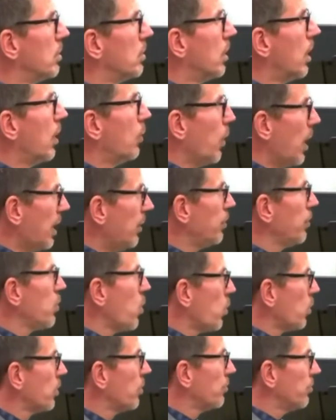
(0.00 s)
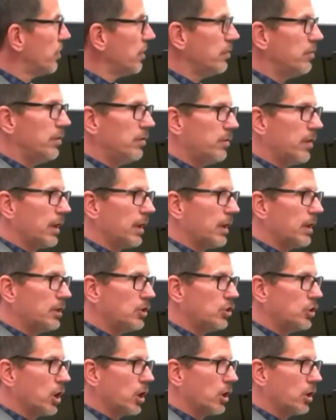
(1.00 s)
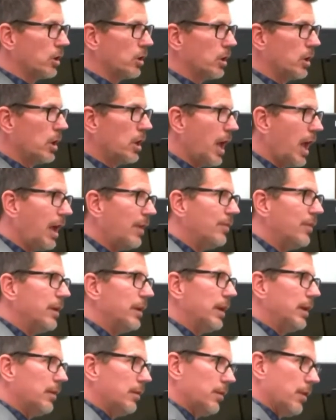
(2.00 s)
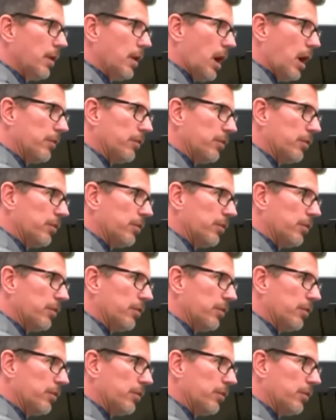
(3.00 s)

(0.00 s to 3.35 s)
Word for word: right at the corner of 62nd and Sheridan. And then on the